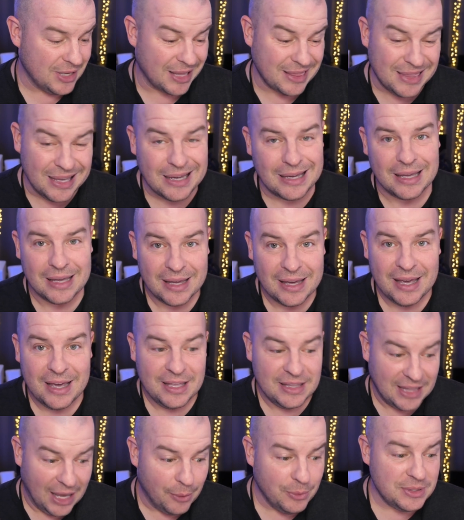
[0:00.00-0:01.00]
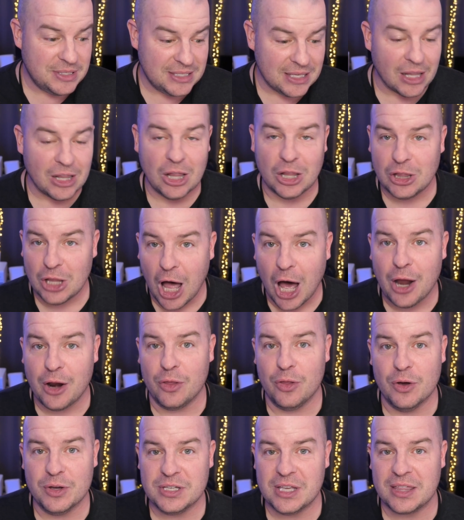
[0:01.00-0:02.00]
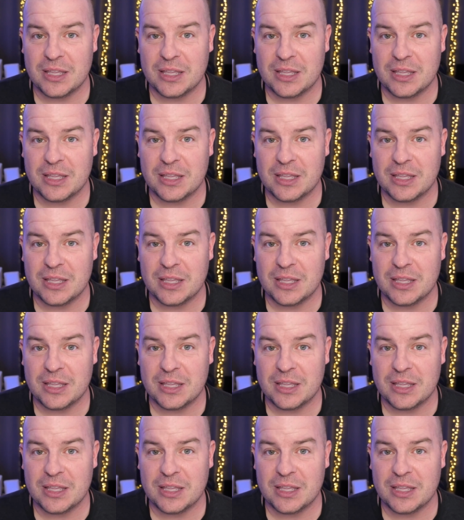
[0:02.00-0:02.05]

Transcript: I think they would sell a lot of those.